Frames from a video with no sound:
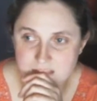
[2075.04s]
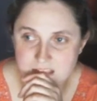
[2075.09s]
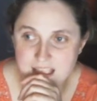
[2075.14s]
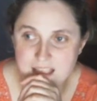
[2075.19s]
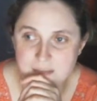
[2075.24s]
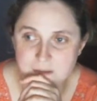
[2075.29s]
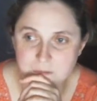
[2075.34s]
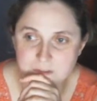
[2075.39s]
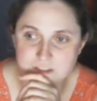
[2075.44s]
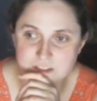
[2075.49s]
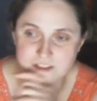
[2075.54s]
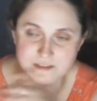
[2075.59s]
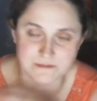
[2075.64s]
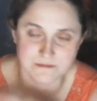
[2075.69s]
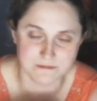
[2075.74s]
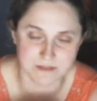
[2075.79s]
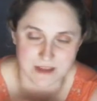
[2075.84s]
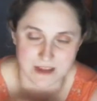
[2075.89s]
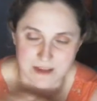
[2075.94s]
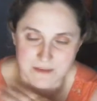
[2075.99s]
I wish
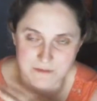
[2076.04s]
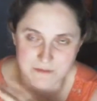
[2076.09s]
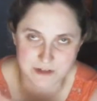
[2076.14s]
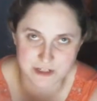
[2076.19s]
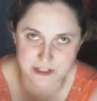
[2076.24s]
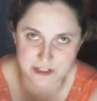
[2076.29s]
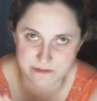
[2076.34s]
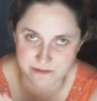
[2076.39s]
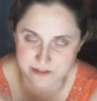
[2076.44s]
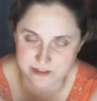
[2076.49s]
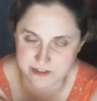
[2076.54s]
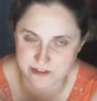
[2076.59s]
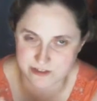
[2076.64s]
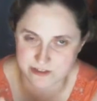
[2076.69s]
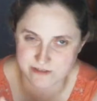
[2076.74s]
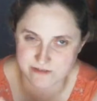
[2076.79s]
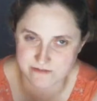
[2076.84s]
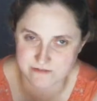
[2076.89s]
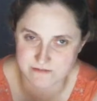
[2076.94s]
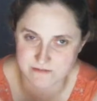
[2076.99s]
I was
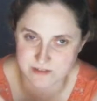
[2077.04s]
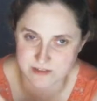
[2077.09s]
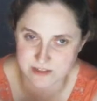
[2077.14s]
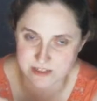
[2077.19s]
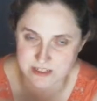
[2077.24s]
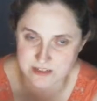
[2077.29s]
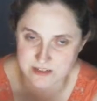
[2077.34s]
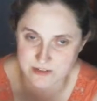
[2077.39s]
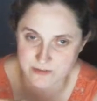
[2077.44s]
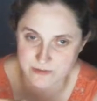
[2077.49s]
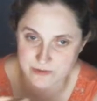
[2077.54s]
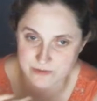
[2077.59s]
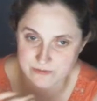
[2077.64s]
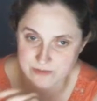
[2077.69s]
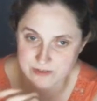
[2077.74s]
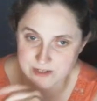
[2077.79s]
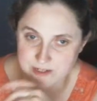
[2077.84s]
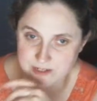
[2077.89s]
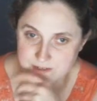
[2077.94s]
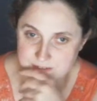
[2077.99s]
really doing
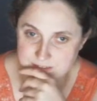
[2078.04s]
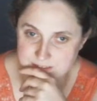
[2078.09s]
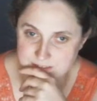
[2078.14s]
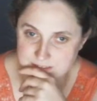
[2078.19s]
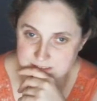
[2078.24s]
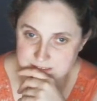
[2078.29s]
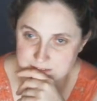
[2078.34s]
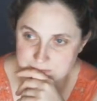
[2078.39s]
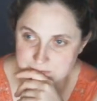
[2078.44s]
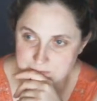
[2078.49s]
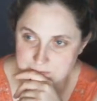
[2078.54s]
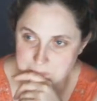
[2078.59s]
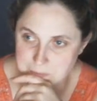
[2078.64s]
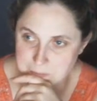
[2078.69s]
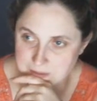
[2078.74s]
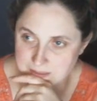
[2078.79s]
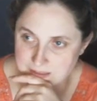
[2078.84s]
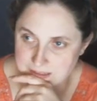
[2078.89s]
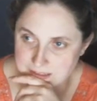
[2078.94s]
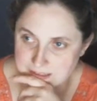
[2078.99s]
videos and stuff when I
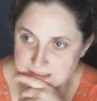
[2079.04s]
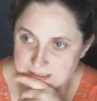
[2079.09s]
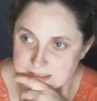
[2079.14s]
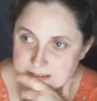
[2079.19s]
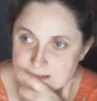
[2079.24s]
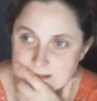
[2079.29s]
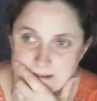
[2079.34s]
made this.